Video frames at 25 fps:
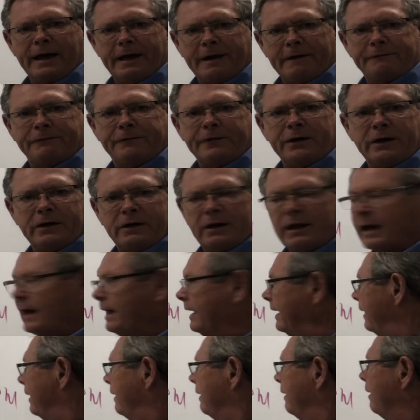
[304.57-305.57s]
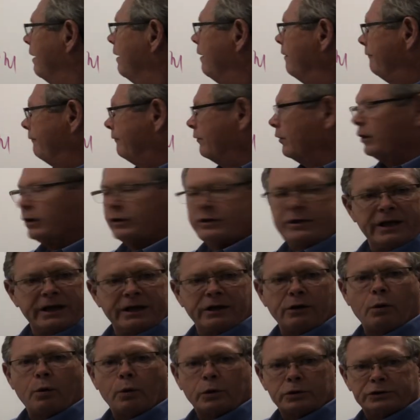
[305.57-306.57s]
FLA for a
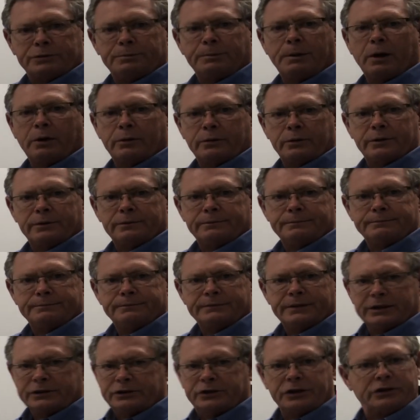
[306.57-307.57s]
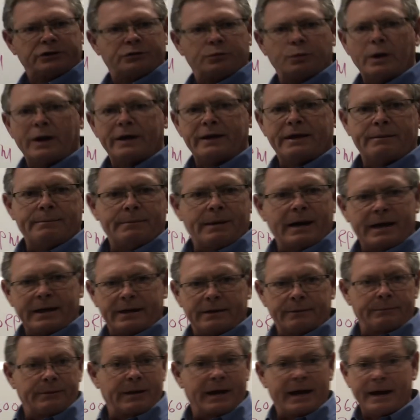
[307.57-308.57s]
10 horse motor. That's just the way they make
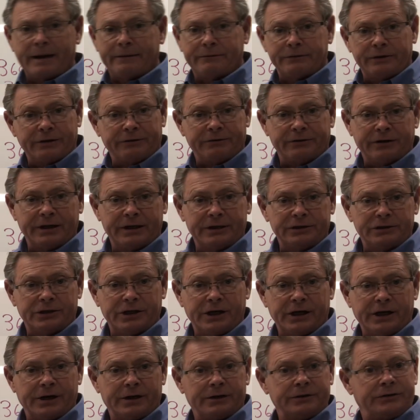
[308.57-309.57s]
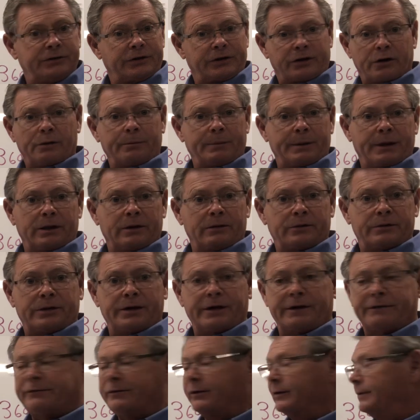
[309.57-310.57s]
them. They have different engineers, they're gonna be a little
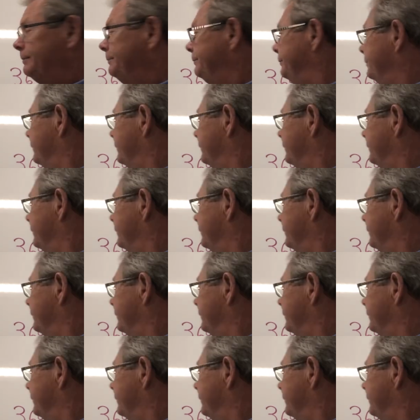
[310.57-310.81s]
different.